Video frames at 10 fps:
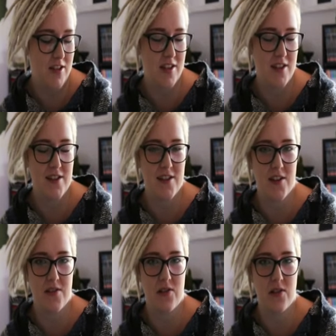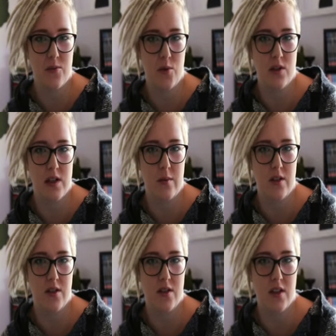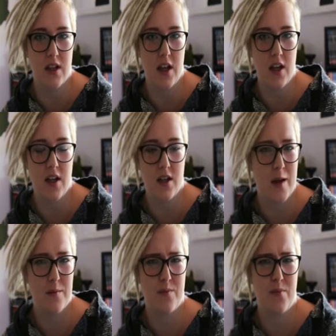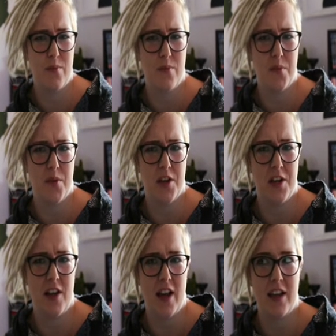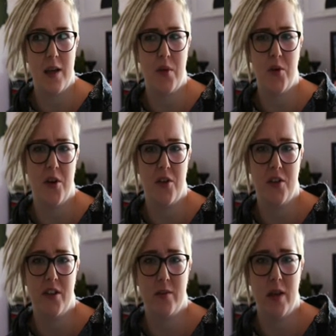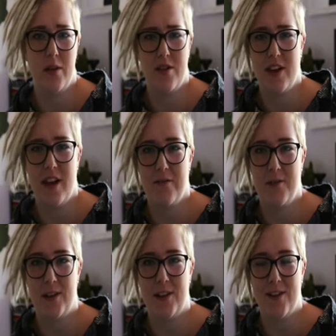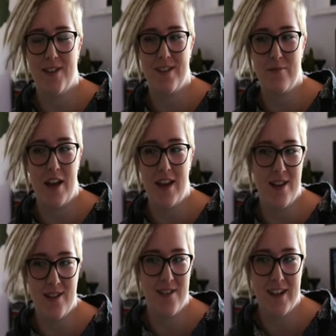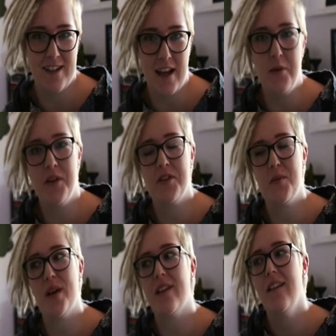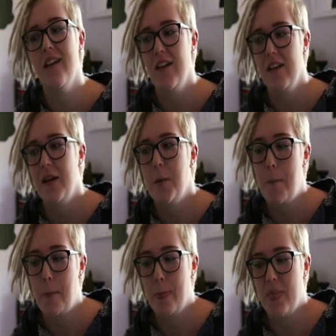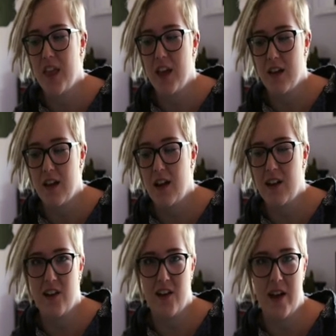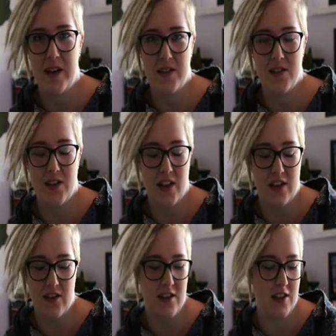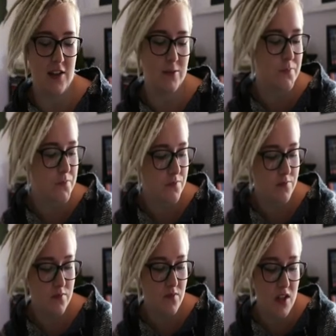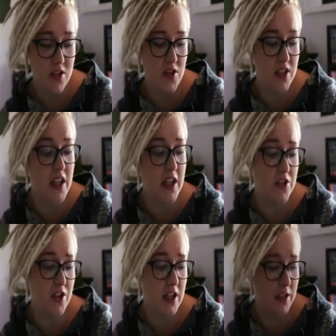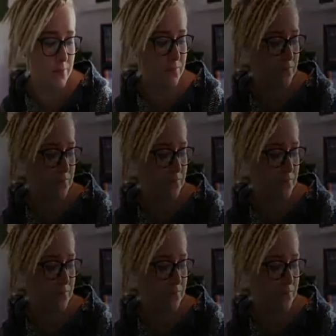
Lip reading: just so you don't do more damage to your hair. Sounds pretty like hypocritical of me because I have dreadlocks and my hair's already damaged, but yeah, I don't know, I just don't like using a hairdryer.